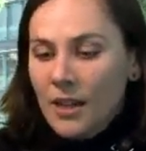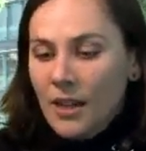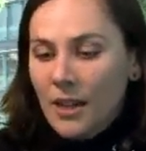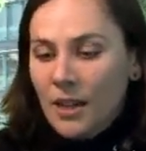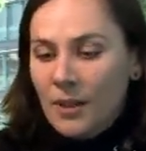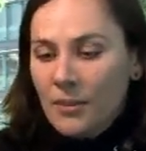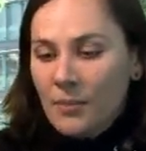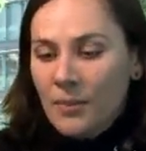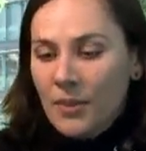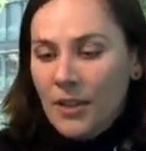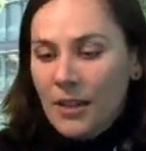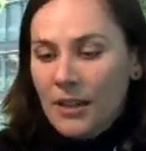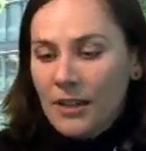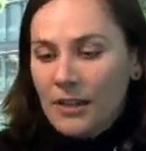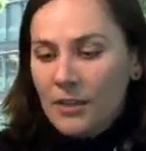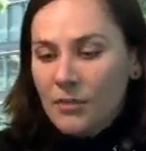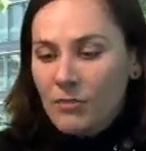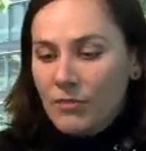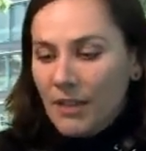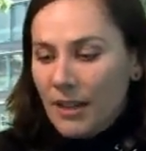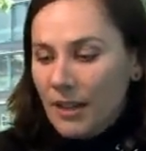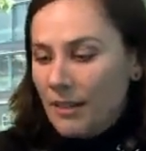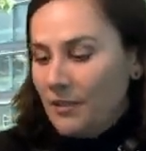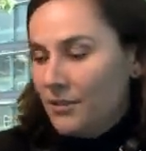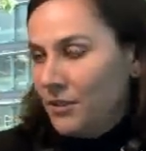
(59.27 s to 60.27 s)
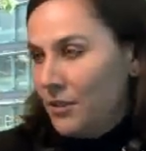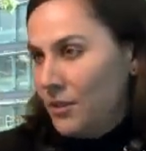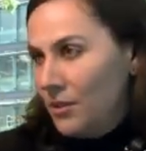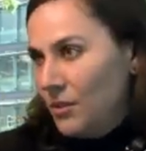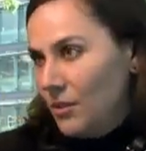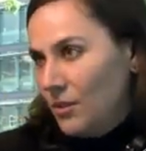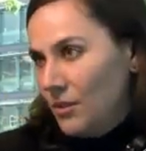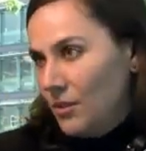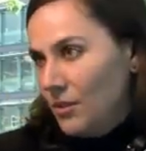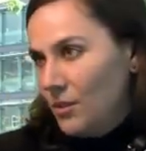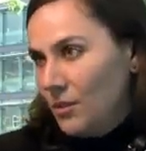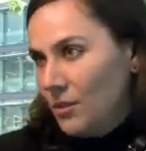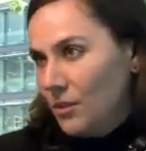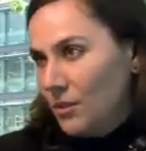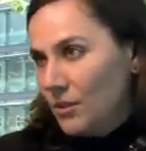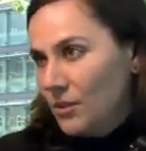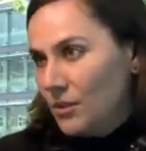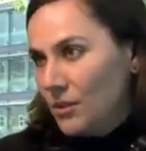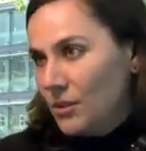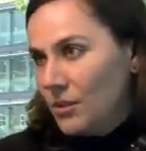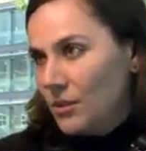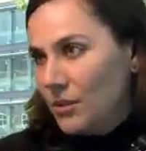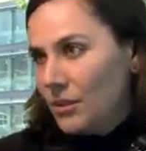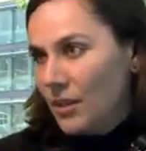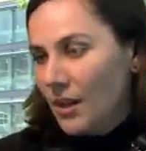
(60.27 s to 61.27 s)
um, that is relevant to the
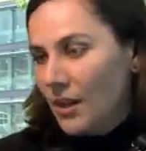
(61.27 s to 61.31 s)
course.